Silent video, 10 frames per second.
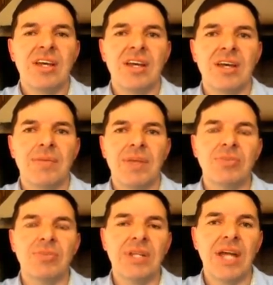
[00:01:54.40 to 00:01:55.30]

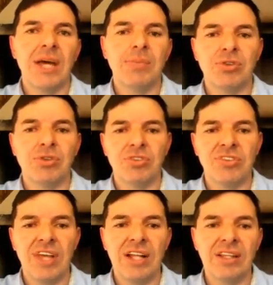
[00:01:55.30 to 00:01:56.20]
hasn't been able to
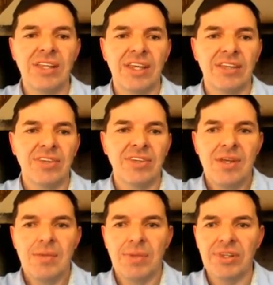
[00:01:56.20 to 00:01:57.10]
sell yet.
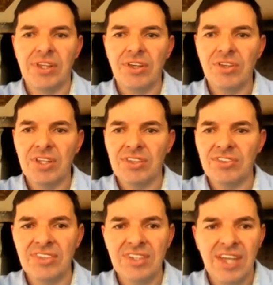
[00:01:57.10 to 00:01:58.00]
But here you can
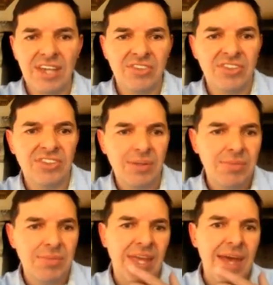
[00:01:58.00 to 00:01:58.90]
see actually
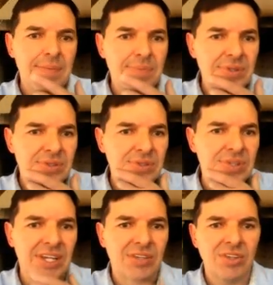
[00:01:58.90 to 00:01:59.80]
something happened
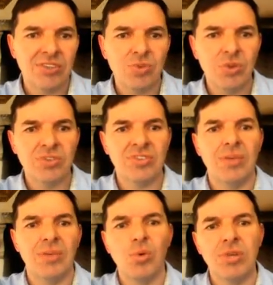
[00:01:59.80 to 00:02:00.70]
today. This was
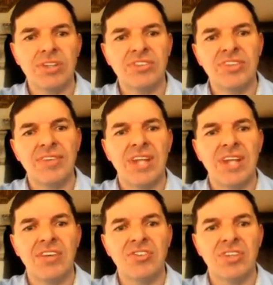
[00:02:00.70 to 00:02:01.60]
more than
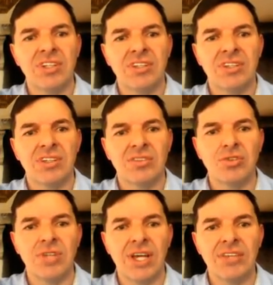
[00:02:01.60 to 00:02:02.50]
700
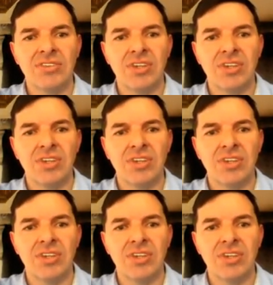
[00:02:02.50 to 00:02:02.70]
2 days